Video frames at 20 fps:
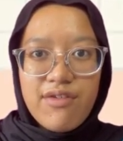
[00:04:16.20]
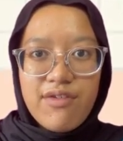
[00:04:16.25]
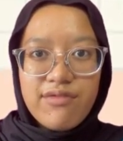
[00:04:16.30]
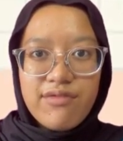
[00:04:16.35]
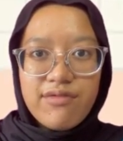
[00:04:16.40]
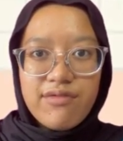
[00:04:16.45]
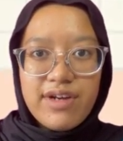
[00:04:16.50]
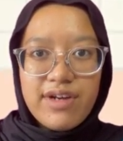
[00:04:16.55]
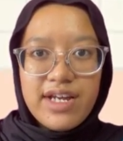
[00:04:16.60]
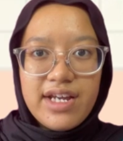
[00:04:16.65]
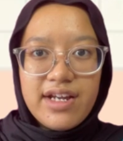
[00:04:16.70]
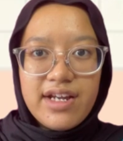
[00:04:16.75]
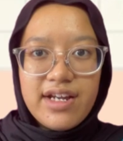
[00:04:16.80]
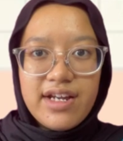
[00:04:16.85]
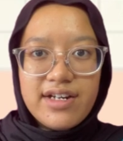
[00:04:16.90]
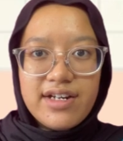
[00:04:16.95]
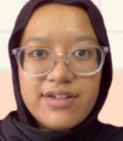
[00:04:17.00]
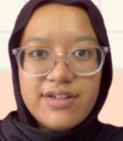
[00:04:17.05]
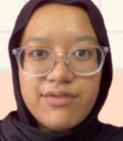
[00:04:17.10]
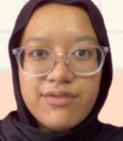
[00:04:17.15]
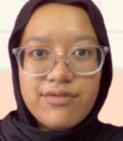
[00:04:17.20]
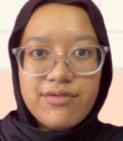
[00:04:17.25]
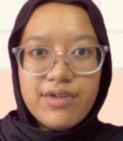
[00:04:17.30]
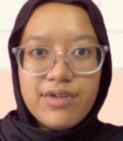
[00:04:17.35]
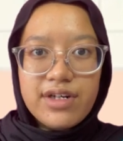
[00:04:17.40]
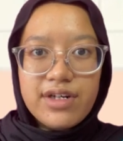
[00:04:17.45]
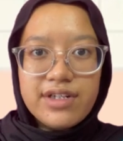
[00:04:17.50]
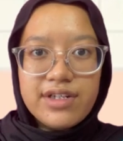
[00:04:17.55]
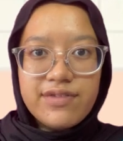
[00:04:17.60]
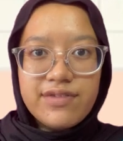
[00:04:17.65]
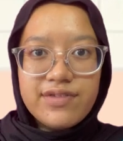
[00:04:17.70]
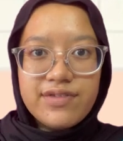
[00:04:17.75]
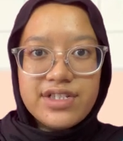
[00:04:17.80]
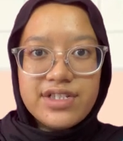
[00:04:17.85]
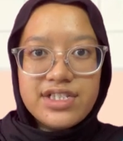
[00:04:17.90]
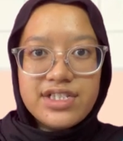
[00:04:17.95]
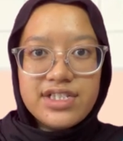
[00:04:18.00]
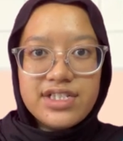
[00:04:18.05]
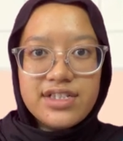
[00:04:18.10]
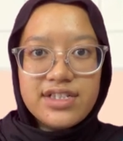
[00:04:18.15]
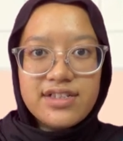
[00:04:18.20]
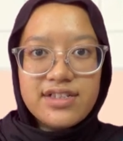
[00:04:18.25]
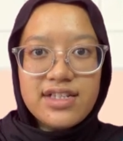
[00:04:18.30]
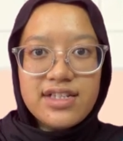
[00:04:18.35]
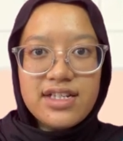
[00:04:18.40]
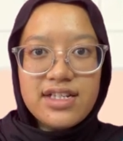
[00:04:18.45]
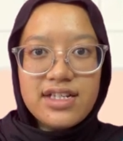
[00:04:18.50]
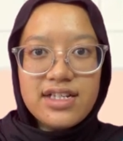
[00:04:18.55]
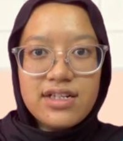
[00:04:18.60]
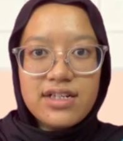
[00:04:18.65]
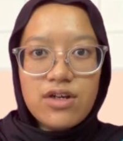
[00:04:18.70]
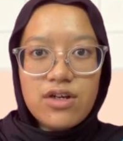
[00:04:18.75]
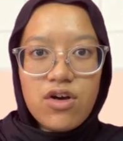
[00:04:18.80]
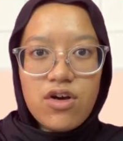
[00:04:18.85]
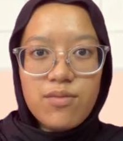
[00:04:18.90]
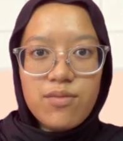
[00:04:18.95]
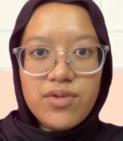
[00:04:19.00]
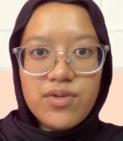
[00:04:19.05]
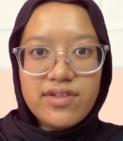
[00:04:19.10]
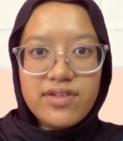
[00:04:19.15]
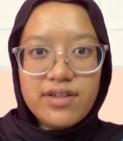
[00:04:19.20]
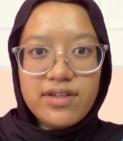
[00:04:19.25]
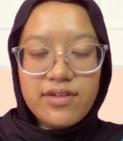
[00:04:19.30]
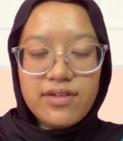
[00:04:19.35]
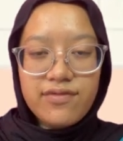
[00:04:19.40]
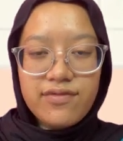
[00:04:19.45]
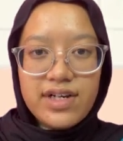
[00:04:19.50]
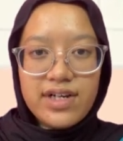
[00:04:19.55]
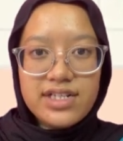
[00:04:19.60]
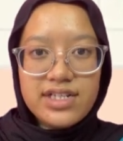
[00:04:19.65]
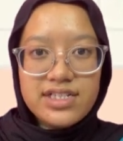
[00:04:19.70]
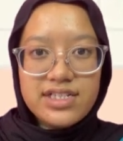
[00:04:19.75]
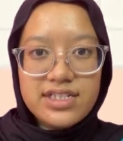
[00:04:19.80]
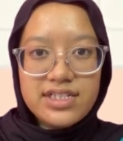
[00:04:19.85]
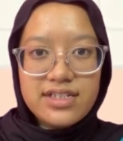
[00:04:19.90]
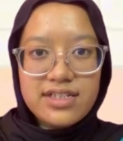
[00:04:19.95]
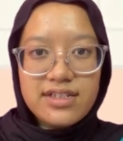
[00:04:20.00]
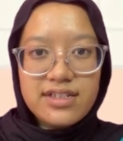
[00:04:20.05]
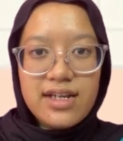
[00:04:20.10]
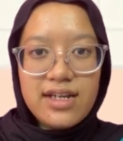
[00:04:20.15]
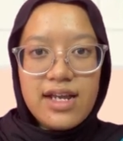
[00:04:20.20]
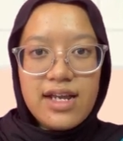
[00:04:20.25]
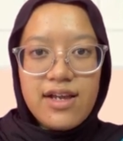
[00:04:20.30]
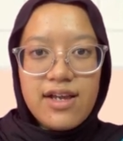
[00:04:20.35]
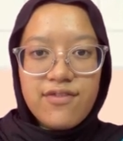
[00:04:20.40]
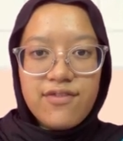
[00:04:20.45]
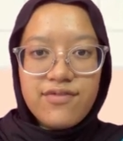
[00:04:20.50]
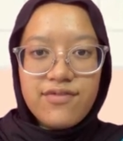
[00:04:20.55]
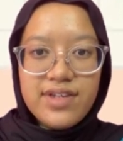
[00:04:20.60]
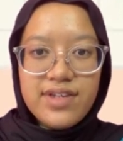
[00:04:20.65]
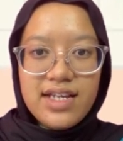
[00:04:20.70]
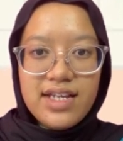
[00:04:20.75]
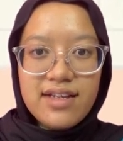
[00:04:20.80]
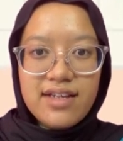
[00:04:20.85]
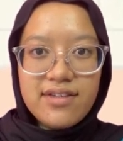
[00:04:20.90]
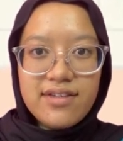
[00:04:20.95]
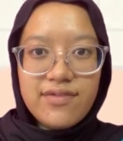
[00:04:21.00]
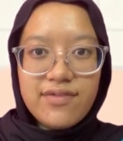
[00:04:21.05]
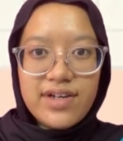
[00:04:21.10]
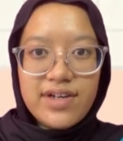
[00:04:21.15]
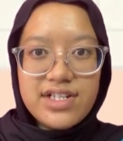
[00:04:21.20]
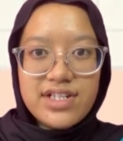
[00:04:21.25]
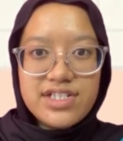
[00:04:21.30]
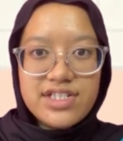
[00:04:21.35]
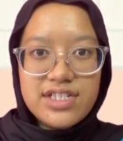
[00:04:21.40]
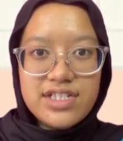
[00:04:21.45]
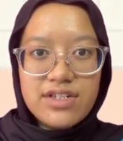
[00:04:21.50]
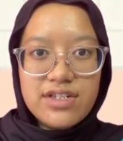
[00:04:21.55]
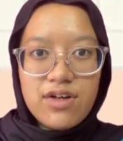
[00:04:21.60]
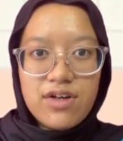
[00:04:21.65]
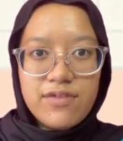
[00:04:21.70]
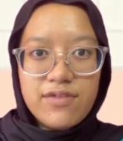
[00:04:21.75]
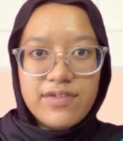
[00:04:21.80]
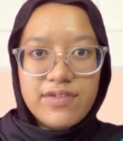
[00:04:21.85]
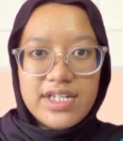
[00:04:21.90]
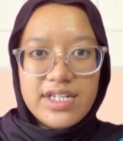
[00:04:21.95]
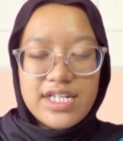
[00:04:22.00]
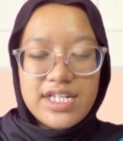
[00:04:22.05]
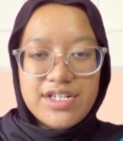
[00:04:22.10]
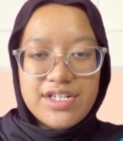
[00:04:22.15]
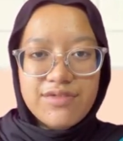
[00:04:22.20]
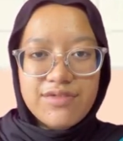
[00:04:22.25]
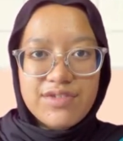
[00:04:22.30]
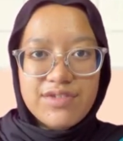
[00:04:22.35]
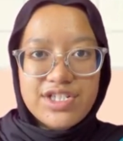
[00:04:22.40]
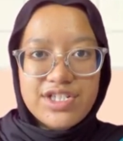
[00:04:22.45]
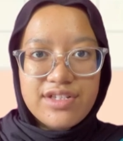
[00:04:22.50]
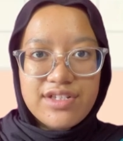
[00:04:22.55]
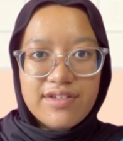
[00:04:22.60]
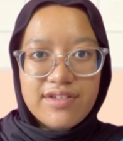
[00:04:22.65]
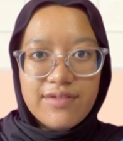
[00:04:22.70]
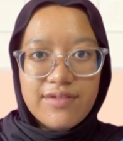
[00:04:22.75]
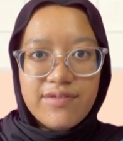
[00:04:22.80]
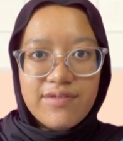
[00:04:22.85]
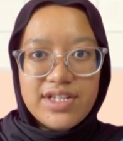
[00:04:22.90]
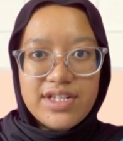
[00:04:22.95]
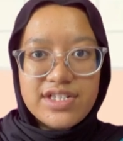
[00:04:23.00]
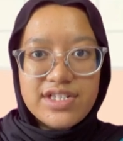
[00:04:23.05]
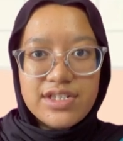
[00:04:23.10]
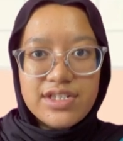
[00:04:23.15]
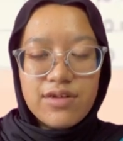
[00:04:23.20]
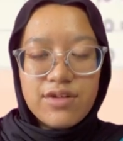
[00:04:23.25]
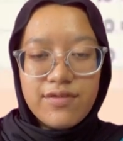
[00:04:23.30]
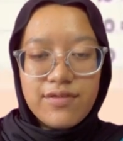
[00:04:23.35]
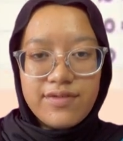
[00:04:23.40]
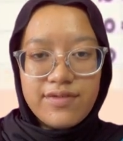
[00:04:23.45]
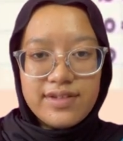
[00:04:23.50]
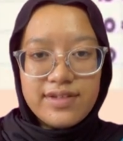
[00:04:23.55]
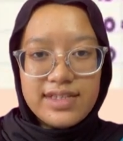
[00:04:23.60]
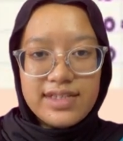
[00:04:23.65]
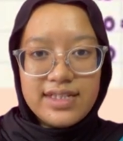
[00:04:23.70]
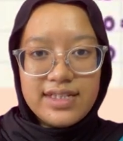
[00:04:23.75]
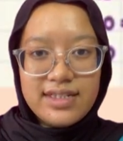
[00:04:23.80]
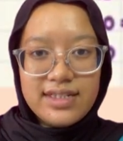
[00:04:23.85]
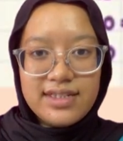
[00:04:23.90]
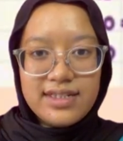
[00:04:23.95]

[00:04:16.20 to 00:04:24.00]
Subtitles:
where we are differentiating a composite function v as a function of h, which is a function of t.